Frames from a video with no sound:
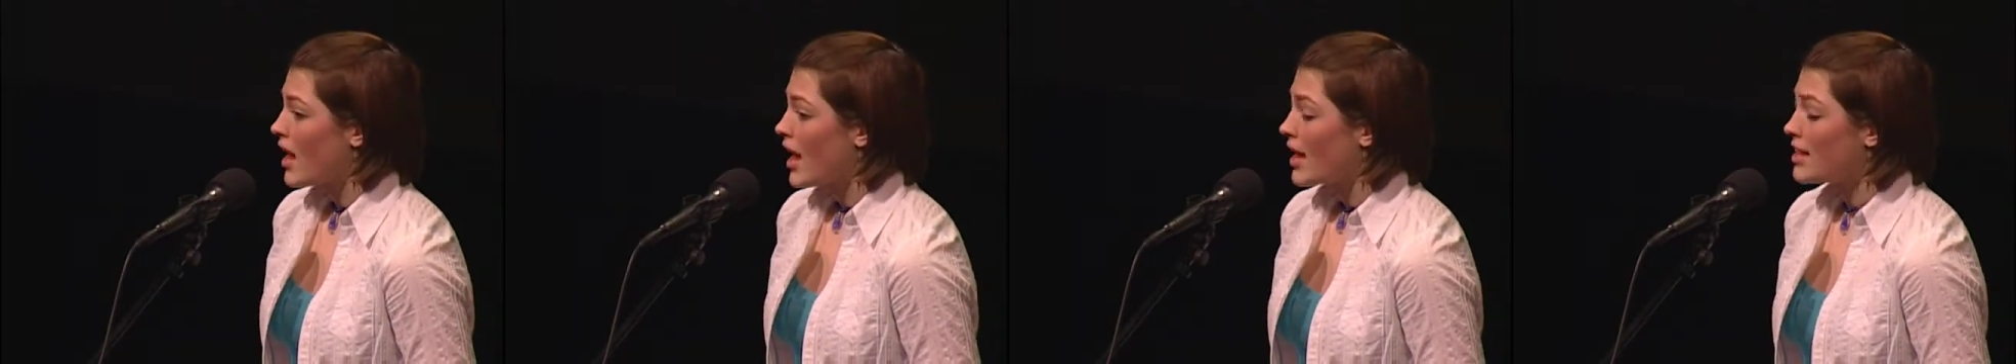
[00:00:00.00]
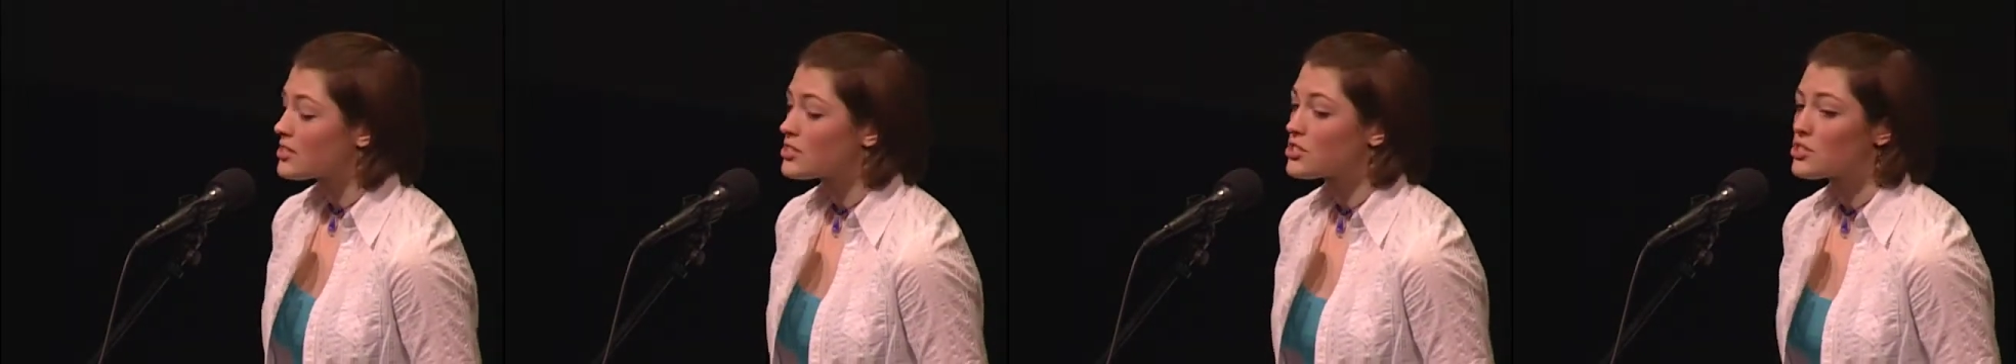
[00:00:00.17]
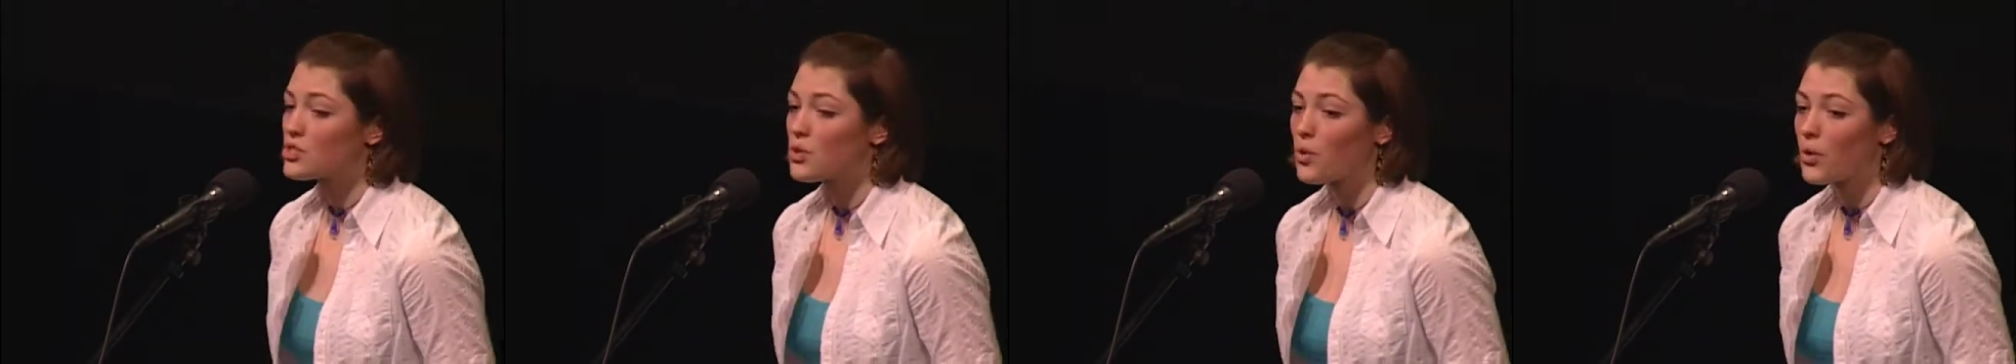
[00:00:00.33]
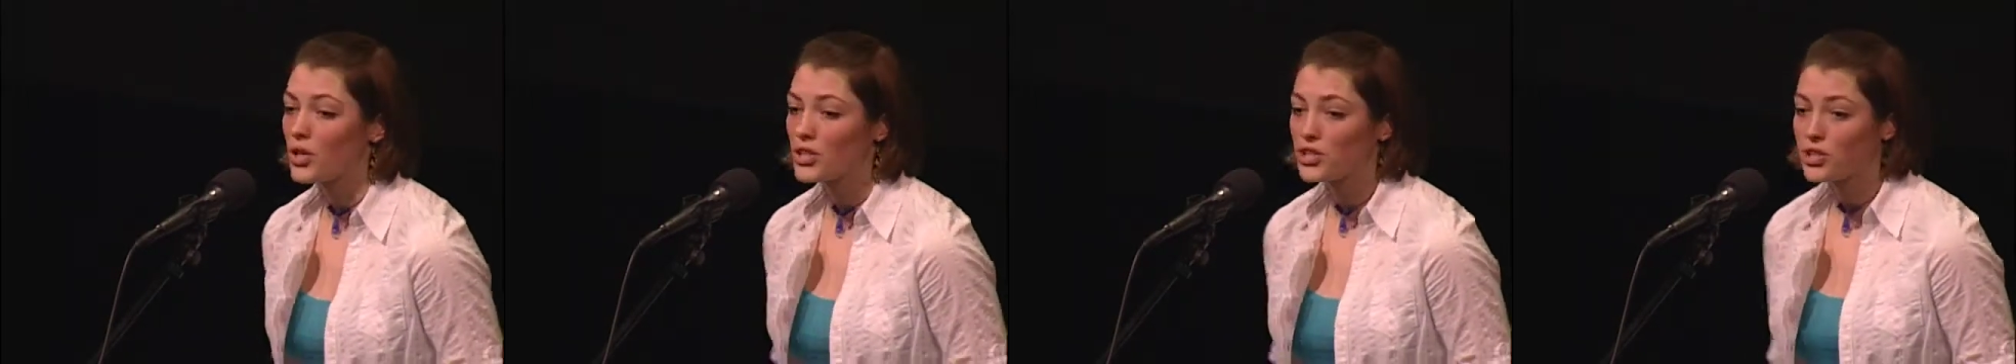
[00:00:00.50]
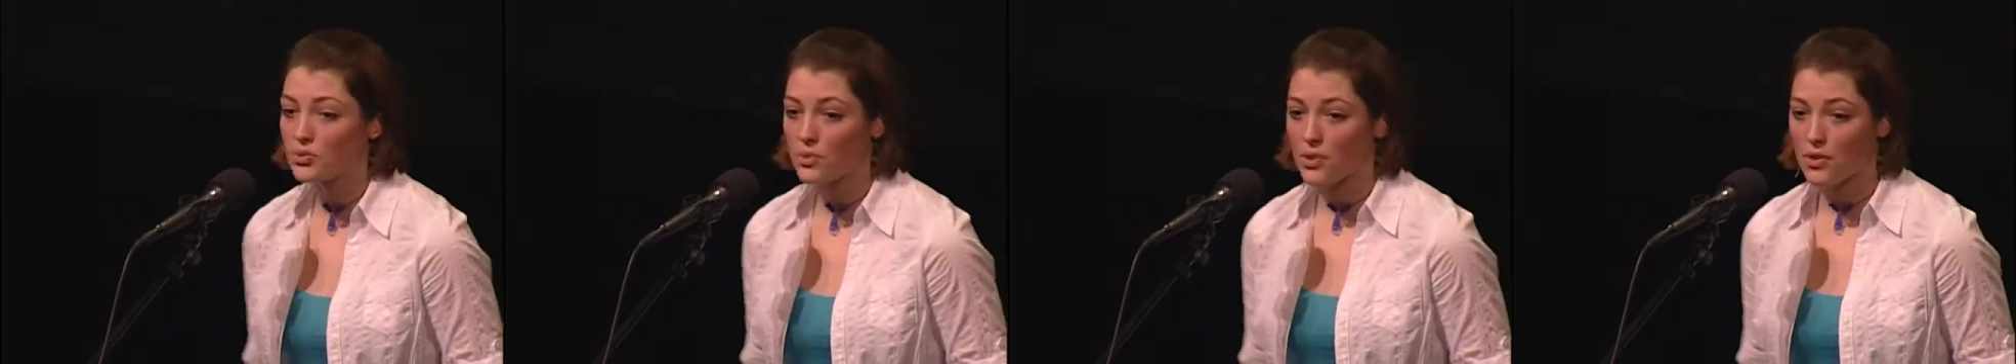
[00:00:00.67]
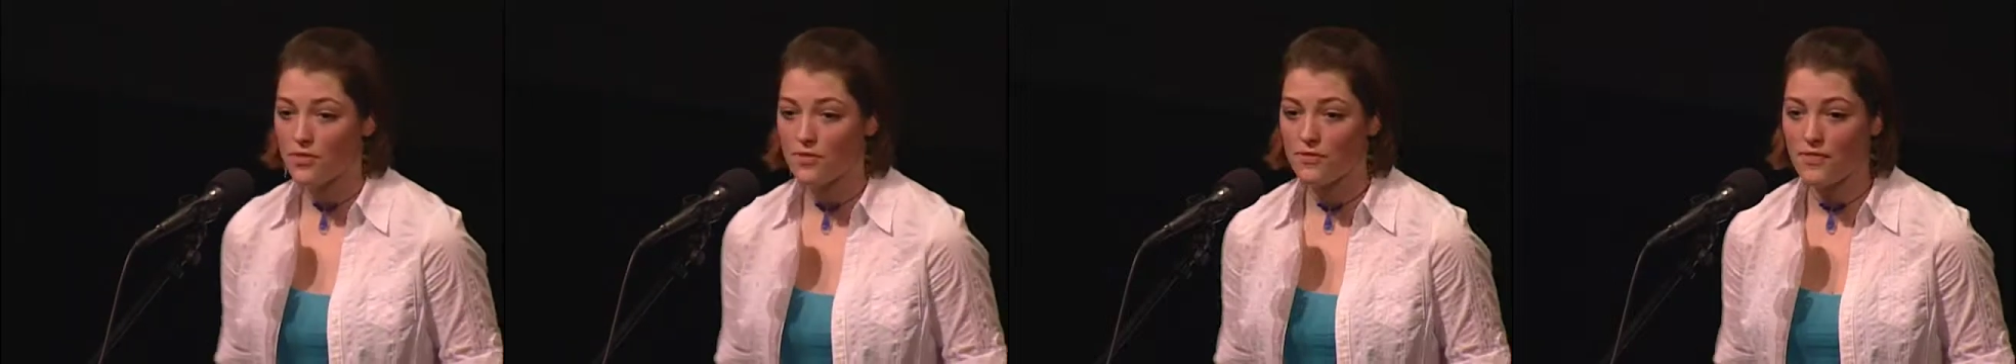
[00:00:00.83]
and
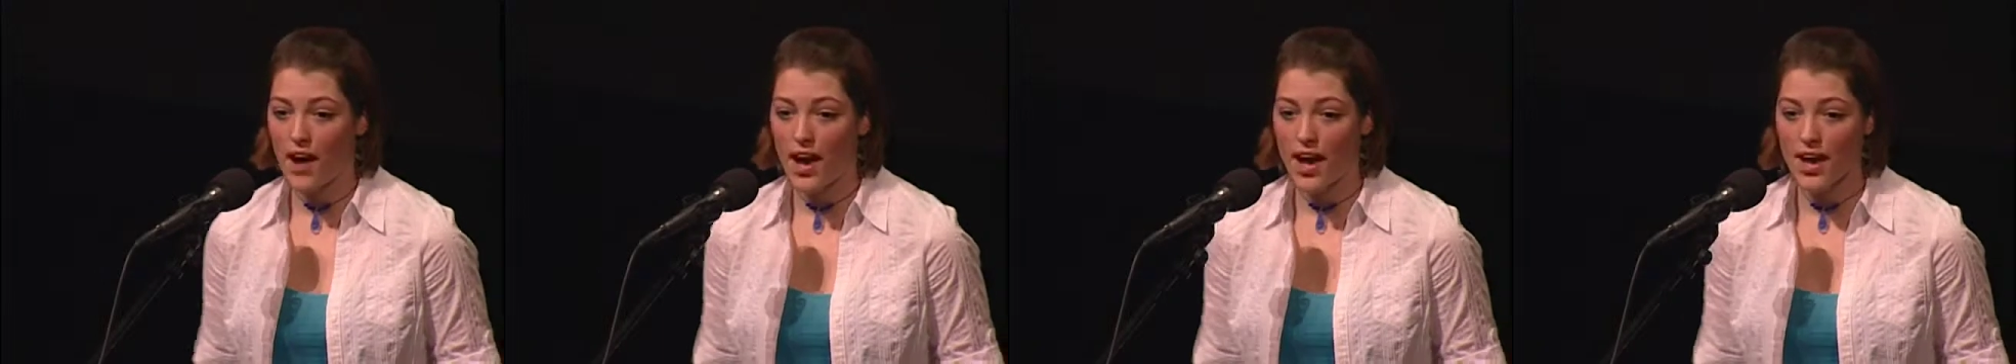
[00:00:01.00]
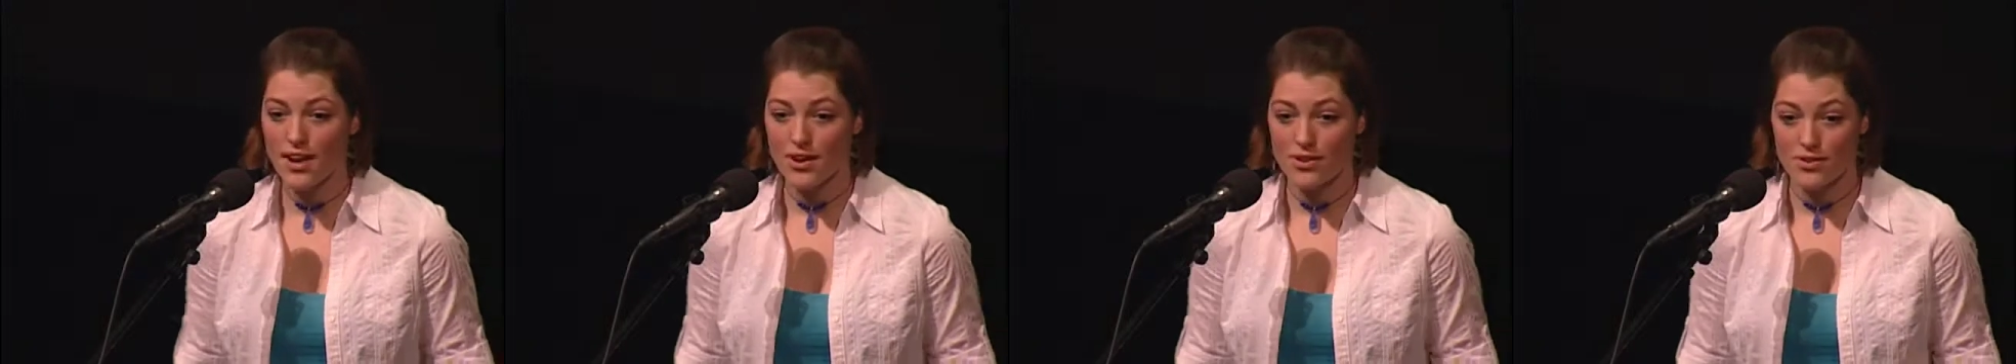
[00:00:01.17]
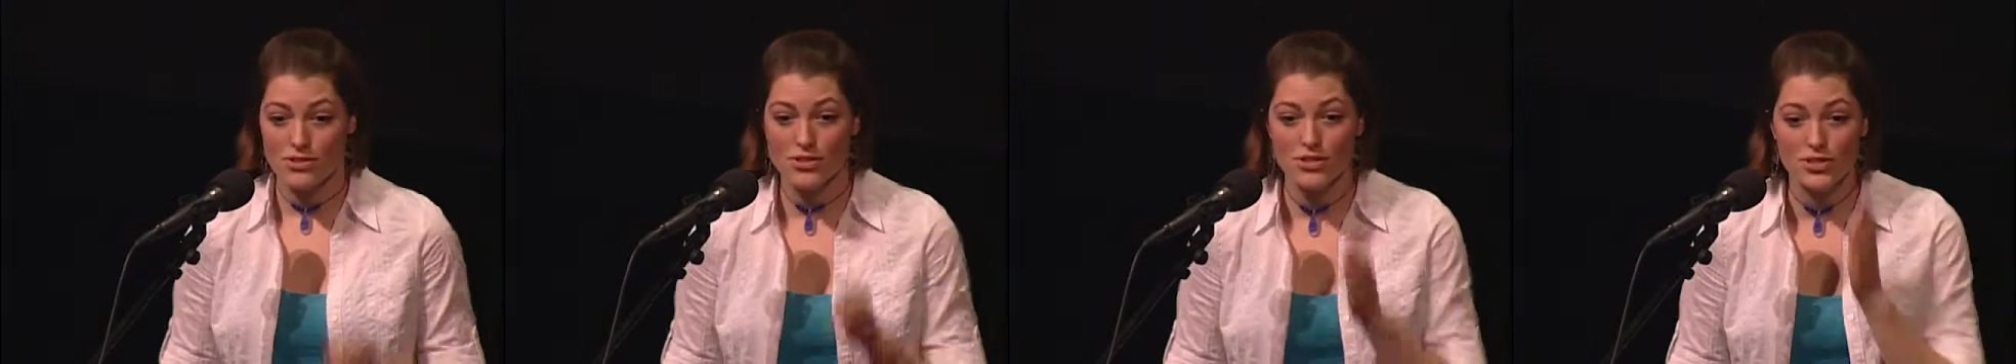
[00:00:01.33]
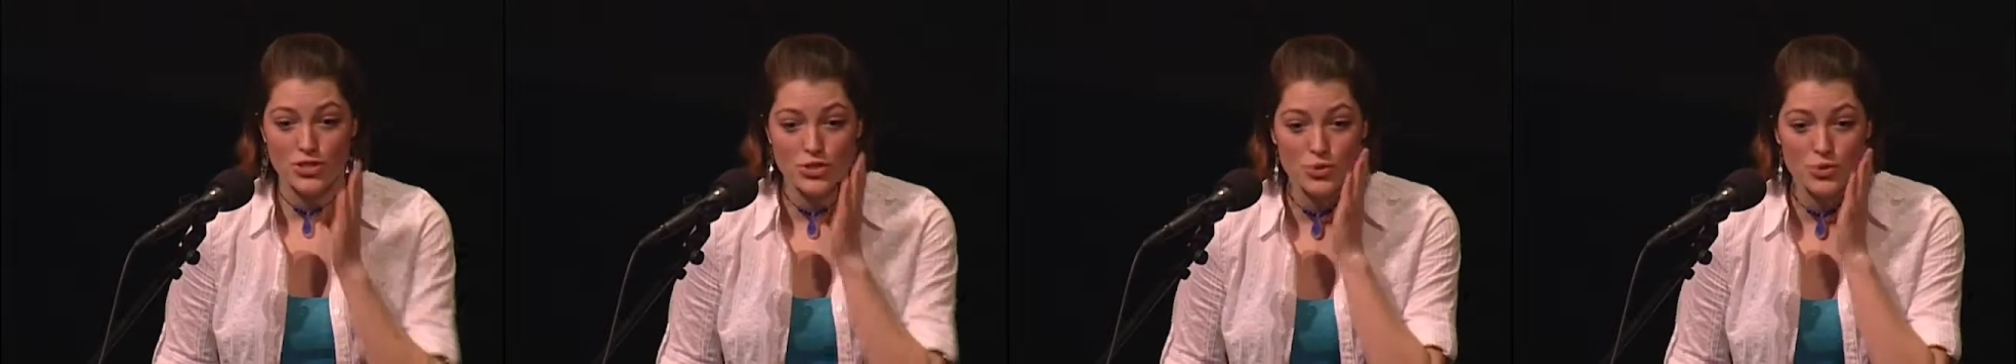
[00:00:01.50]
scorch with fire the